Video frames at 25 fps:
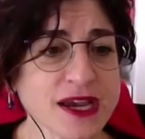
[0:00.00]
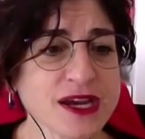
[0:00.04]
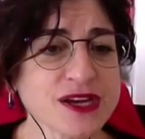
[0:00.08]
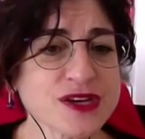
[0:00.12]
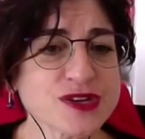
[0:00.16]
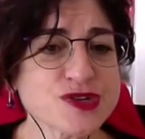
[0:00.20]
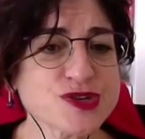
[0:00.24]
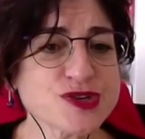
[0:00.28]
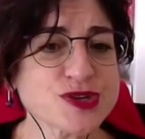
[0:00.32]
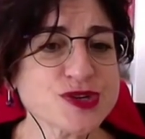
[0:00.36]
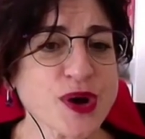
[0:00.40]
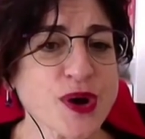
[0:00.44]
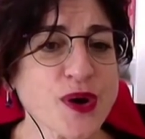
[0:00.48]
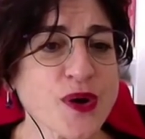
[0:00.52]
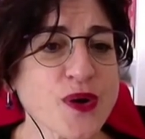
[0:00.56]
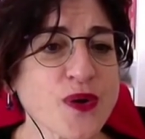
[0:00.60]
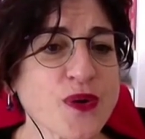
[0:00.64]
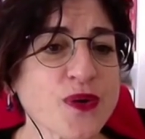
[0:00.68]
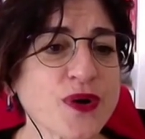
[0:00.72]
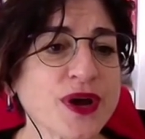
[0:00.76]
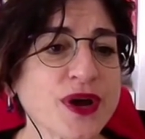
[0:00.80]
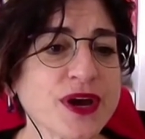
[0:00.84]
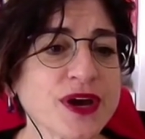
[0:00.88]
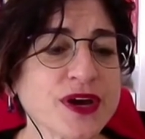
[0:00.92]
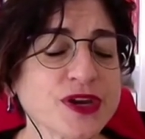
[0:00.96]

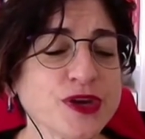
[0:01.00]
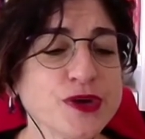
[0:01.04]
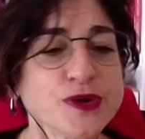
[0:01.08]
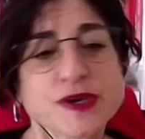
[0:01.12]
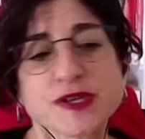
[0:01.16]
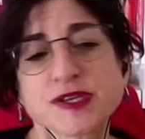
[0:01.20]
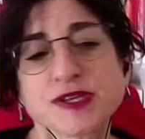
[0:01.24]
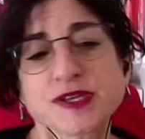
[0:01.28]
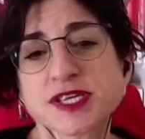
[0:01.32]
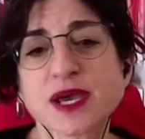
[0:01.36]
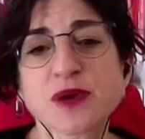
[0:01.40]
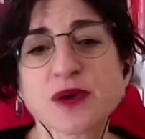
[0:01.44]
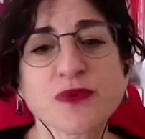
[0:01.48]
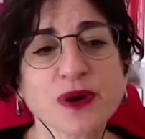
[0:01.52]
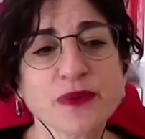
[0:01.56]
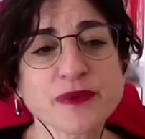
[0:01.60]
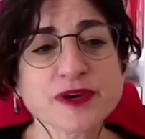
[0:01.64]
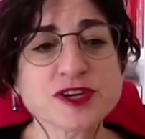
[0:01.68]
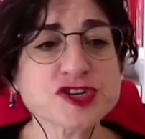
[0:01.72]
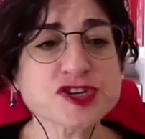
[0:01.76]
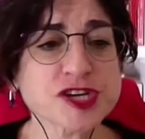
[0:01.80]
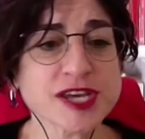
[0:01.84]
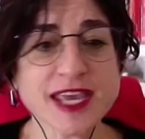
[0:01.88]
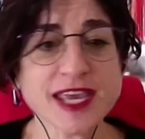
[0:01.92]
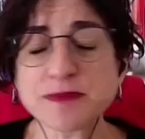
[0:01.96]
So you can say, well, we
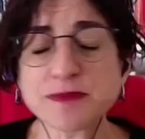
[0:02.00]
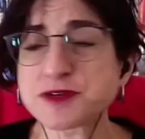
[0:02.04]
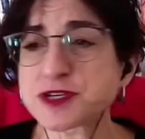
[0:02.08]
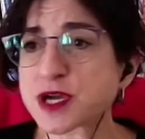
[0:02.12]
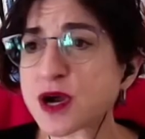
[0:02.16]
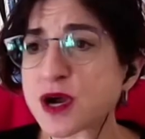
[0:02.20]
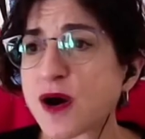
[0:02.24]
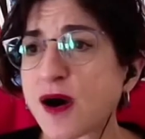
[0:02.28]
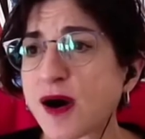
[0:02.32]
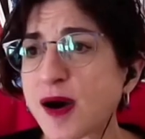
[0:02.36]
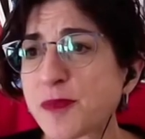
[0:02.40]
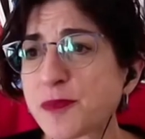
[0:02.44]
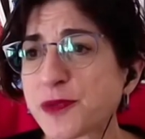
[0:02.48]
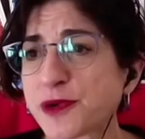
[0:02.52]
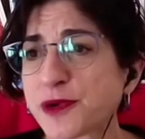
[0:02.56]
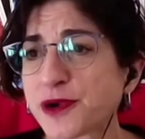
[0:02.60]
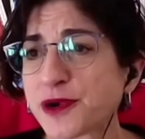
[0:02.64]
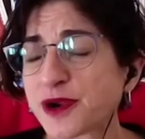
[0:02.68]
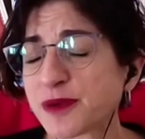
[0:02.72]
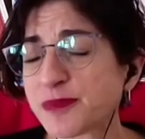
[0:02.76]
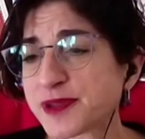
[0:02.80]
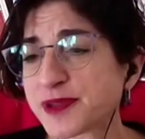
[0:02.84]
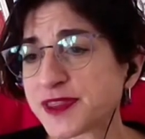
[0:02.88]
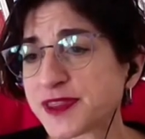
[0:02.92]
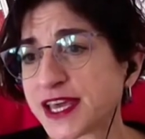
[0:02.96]
should keep to
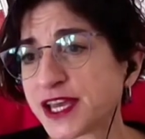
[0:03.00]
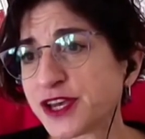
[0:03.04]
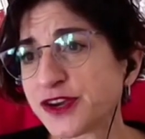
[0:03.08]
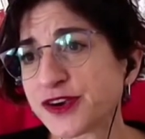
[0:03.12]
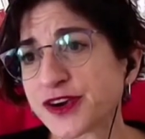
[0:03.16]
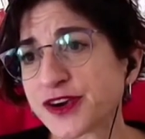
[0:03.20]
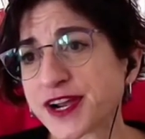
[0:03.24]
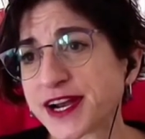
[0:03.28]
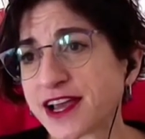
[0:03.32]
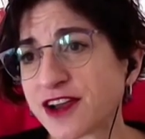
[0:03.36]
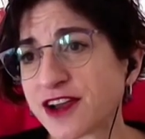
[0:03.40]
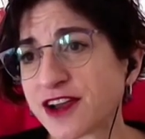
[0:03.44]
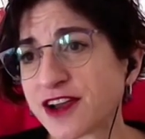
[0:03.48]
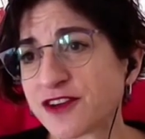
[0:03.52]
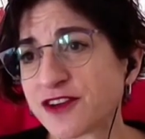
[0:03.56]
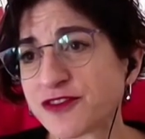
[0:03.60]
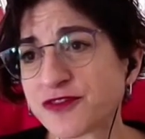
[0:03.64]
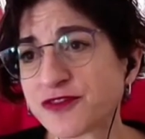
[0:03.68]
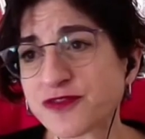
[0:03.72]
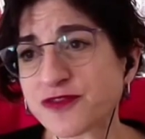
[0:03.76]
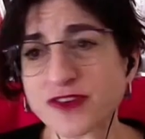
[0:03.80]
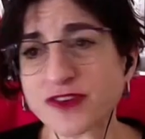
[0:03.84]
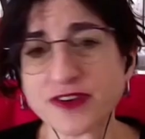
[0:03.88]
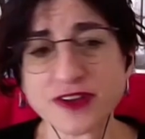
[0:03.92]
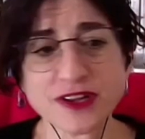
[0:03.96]
copper, but then you're going to
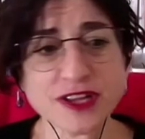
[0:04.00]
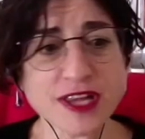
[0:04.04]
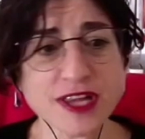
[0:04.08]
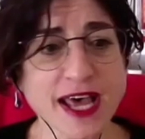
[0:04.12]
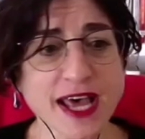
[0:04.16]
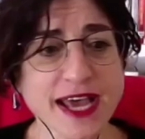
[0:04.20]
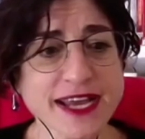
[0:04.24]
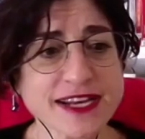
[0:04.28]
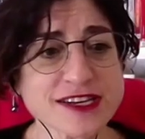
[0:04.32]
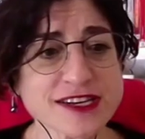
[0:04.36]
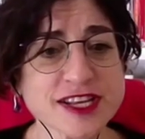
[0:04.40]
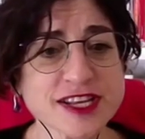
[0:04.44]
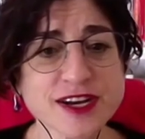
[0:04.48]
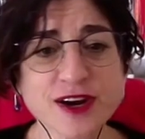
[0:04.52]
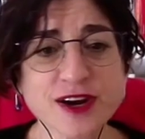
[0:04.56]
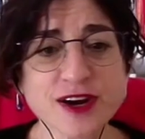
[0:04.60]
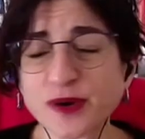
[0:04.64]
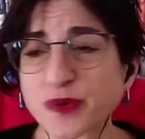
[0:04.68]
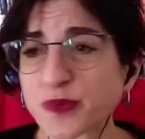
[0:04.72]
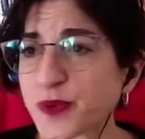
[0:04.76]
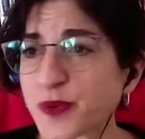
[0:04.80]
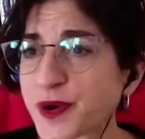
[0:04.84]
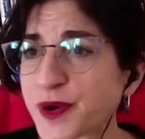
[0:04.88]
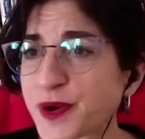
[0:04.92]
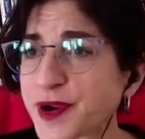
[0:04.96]
have lines that
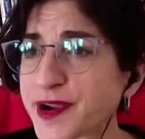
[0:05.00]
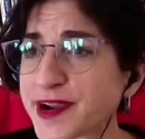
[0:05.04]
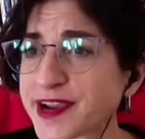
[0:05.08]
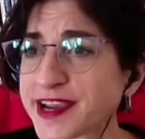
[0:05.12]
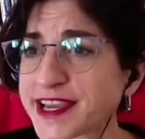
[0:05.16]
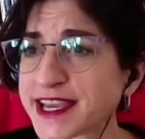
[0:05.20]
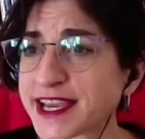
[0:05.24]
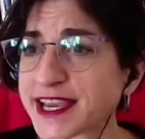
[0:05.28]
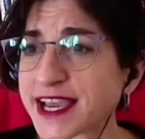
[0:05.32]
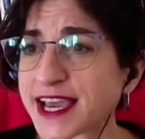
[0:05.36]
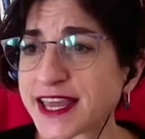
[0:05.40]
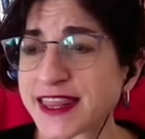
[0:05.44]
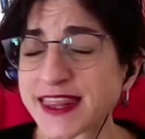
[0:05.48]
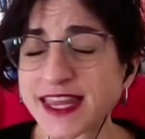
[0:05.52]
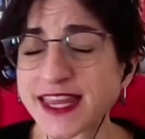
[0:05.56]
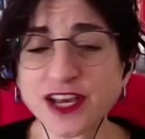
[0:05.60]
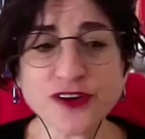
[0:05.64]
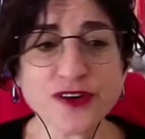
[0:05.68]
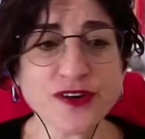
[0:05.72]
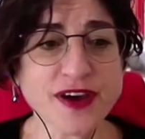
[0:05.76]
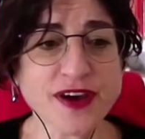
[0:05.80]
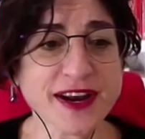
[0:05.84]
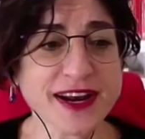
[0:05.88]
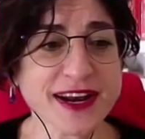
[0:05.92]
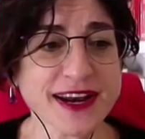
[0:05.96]
aren't working, and then you're
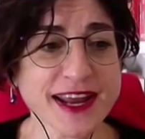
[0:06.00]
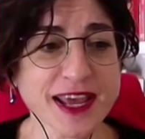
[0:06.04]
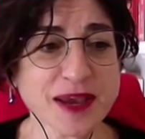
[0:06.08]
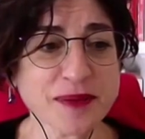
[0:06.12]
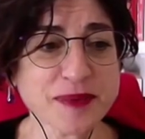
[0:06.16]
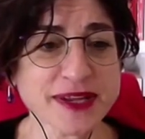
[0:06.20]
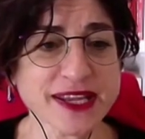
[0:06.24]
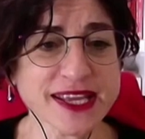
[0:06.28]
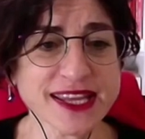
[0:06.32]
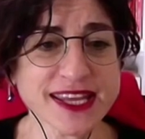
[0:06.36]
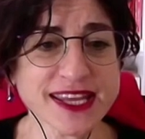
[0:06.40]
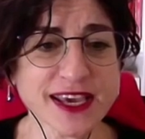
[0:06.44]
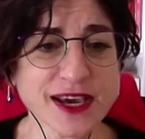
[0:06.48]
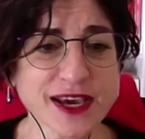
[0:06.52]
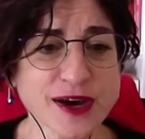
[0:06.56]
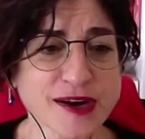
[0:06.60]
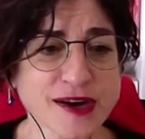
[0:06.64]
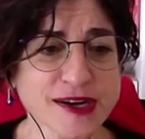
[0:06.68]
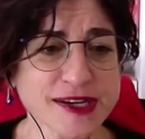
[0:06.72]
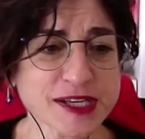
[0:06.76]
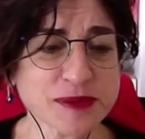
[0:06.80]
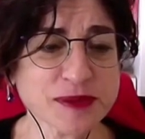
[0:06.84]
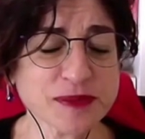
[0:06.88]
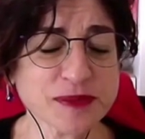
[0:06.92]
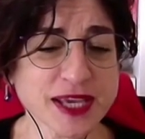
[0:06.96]
not enabling the
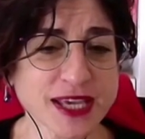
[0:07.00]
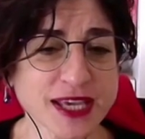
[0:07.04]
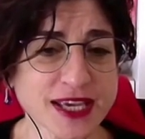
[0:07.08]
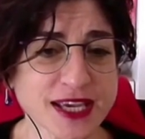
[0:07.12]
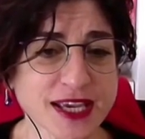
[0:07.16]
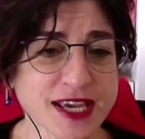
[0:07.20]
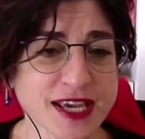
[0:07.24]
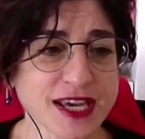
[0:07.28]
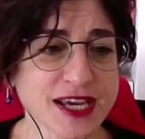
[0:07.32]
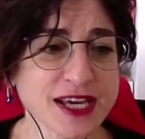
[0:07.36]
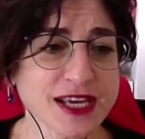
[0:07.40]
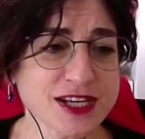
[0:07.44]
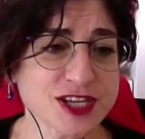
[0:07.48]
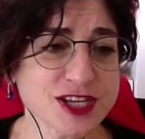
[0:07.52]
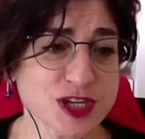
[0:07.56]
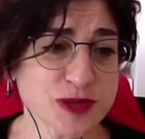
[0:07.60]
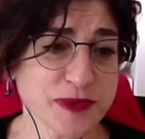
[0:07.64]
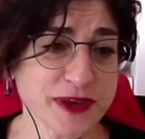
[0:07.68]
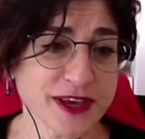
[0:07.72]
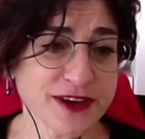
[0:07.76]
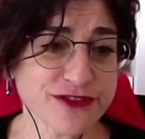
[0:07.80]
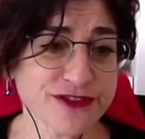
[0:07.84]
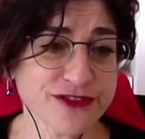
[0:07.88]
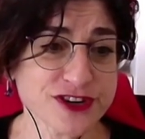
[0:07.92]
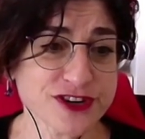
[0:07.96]
economy to
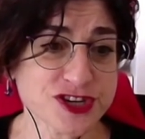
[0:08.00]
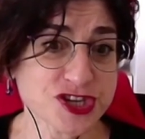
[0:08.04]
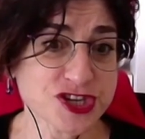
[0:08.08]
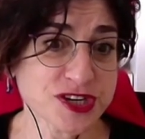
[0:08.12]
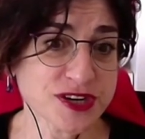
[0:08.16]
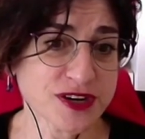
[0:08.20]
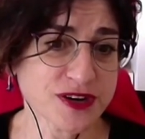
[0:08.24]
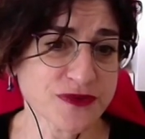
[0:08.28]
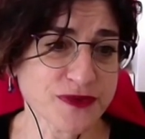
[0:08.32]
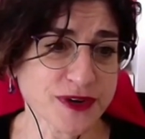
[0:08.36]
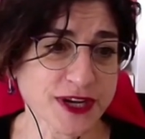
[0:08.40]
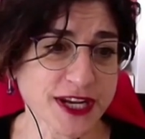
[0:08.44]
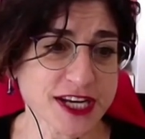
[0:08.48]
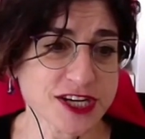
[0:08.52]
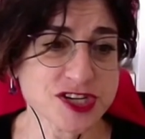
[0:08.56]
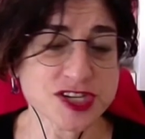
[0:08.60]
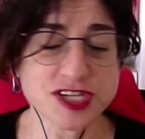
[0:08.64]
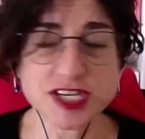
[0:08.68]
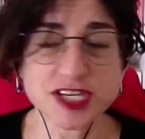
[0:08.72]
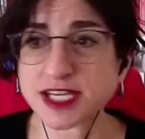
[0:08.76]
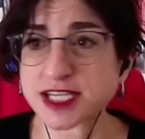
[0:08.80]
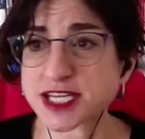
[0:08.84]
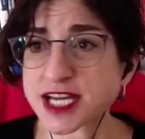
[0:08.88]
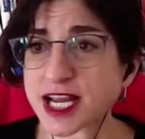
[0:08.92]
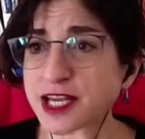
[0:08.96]
be efficient in relation to
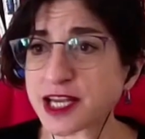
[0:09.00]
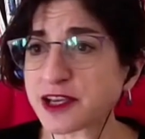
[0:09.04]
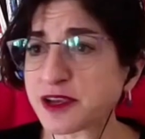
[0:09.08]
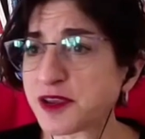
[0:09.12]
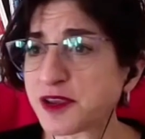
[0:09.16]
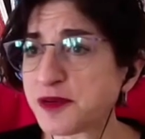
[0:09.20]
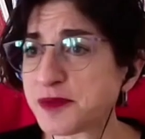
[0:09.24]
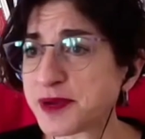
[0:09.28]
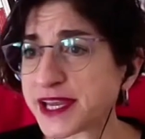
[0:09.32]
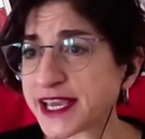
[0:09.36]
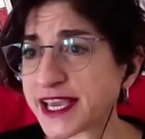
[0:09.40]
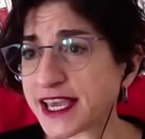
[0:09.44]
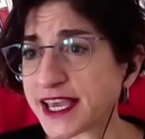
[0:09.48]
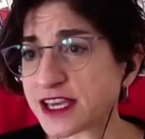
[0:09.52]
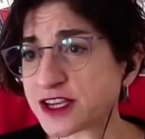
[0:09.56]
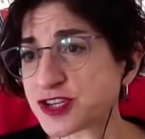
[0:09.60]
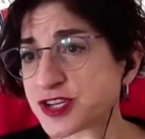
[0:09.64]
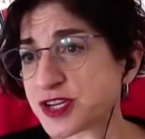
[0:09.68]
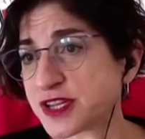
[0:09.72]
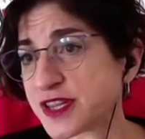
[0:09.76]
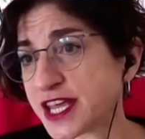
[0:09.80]
telecommunication.